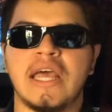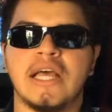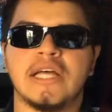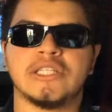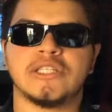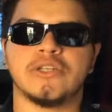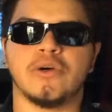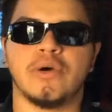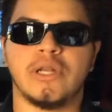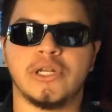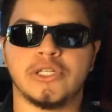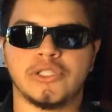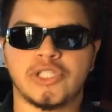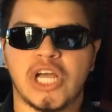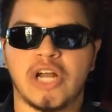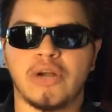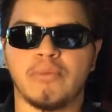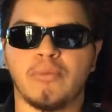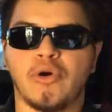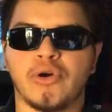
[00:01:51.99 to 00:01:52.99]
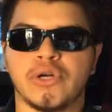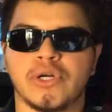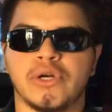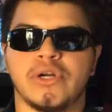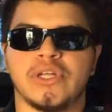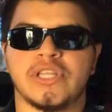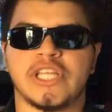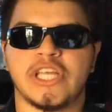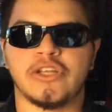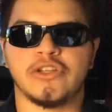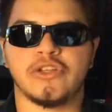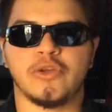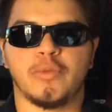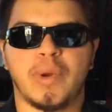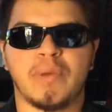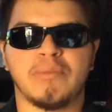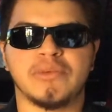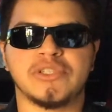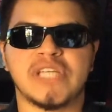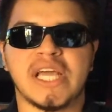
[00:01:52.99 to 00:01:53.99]
So in Shadow of Mordor, you're
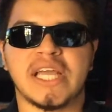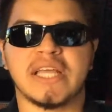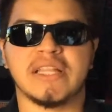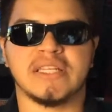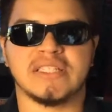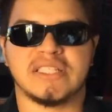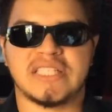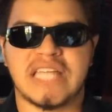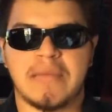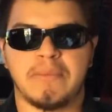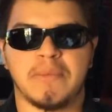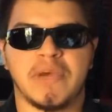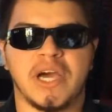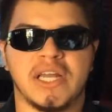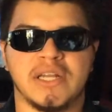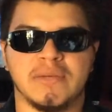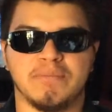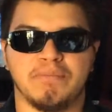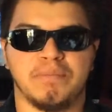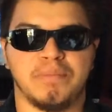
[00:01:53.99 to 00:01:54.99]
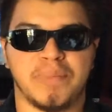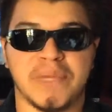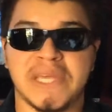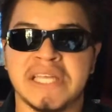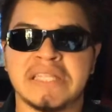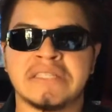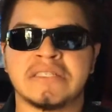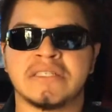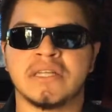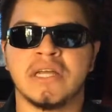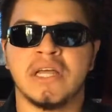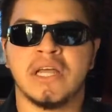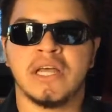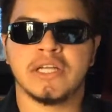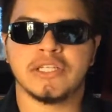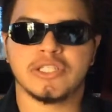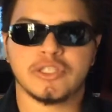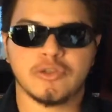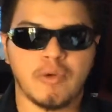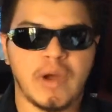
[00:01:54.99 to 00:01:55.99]
pretty much taking the same kind of beats,
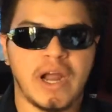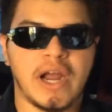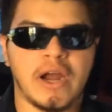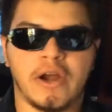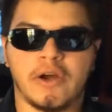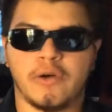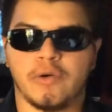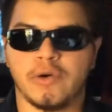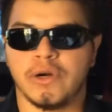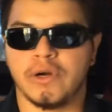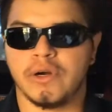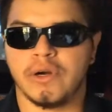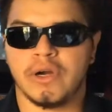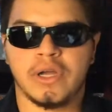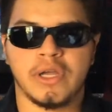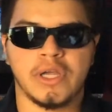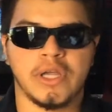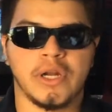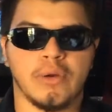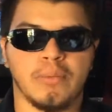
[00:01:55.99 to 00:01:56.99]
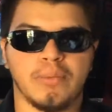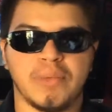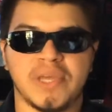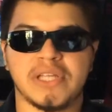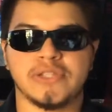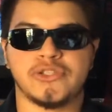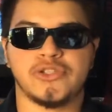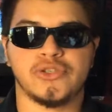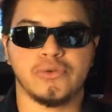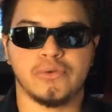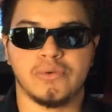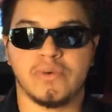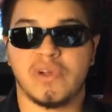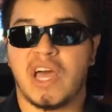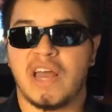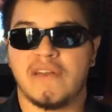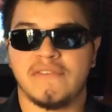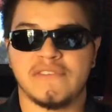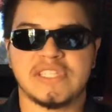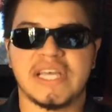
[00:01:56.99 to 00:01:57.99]
square or B to
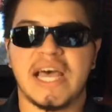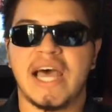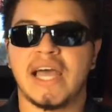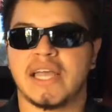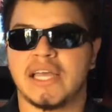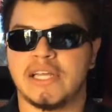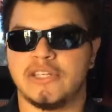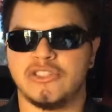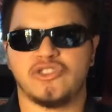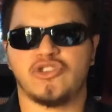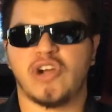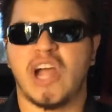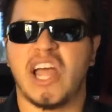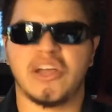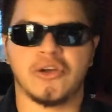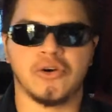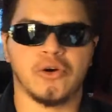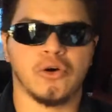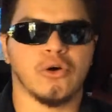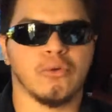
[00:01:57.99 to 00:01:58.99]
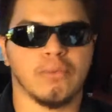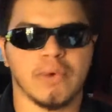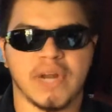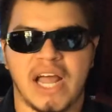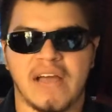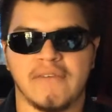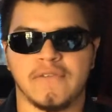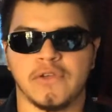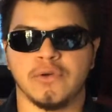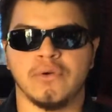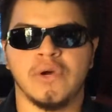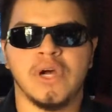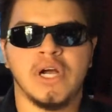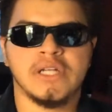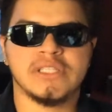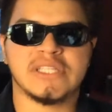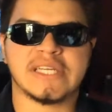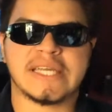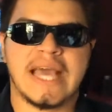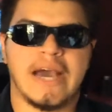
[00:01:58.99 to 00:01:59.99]
kind of attack, and triangle or what have you
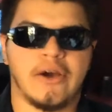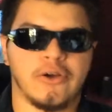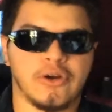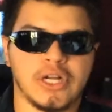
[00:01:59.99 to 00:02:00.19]
to counter.